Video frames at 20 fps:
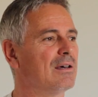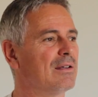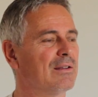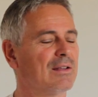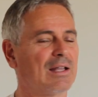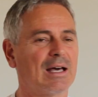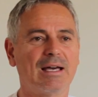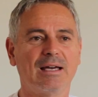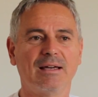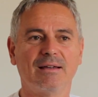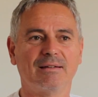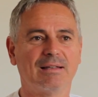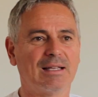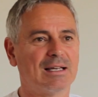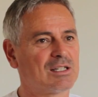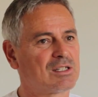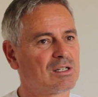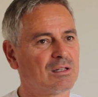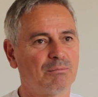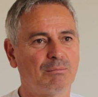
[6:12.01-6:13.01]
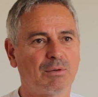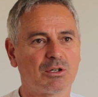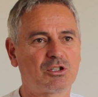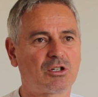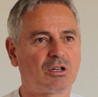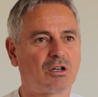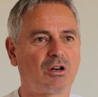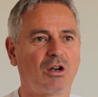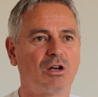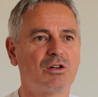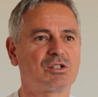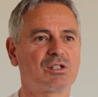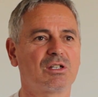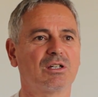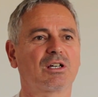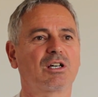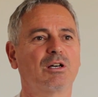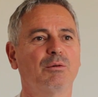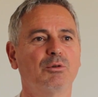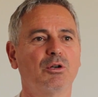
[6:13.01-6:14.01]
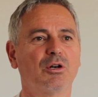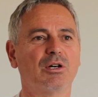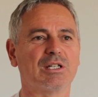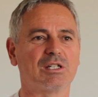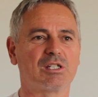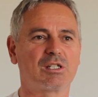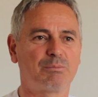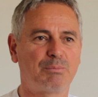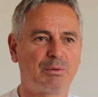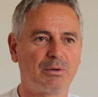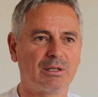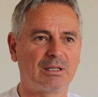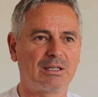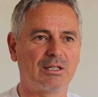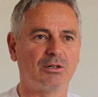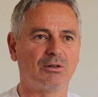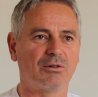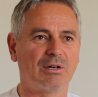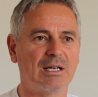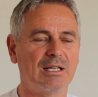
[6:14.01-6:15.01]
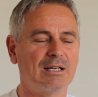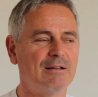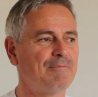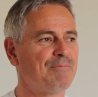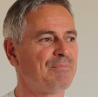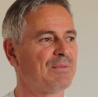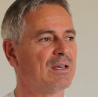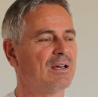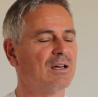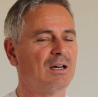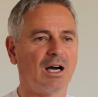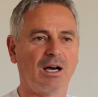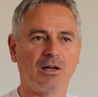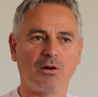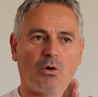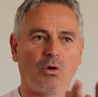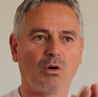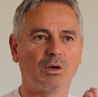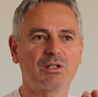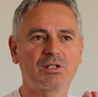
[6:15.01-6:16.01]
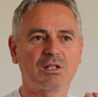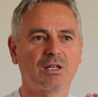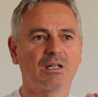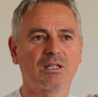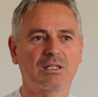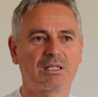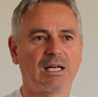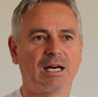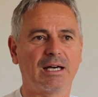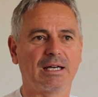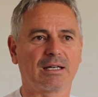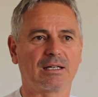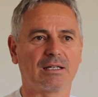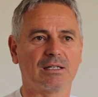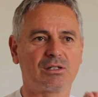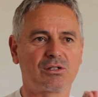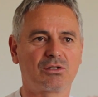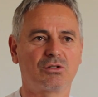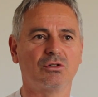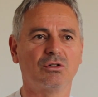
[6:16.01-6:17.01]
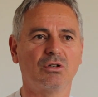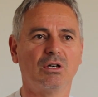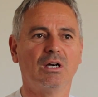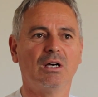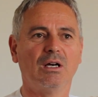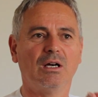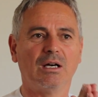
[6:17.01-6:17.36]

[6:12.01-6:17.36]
There's a much closer community spirit there already. And all it's going to take is to